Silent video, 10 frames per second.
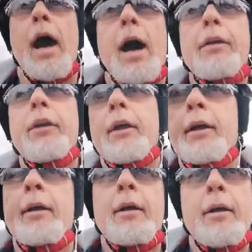
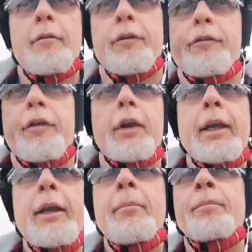
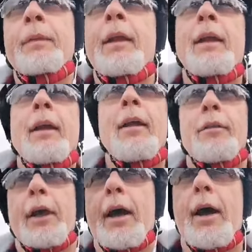unfulfilling,
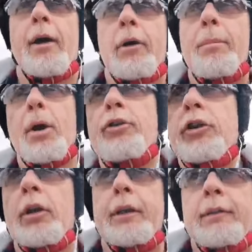that are
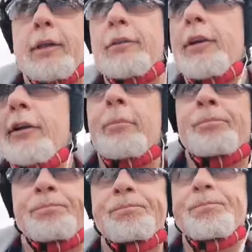emotionally distant,
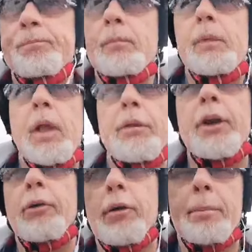
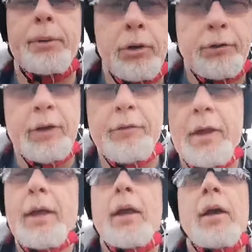that are abusive.
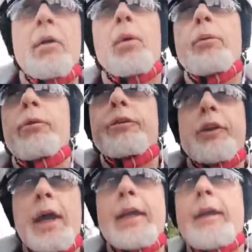We will
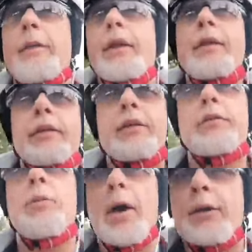stay in these
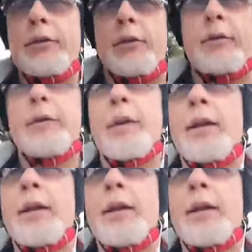situations